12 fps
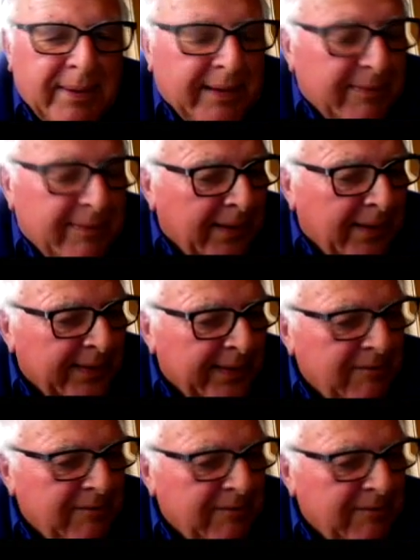but it's all in
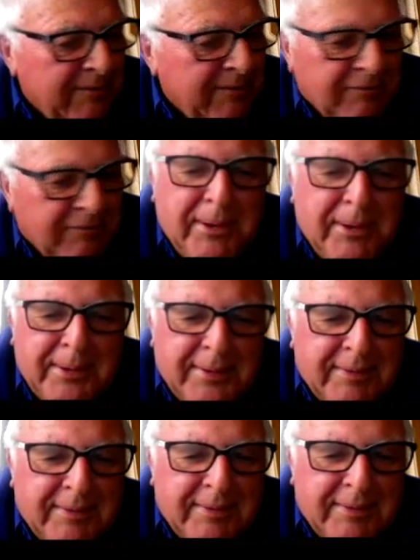that friendly computer
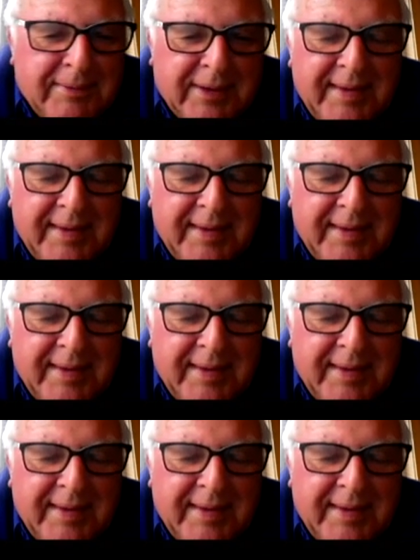of ours,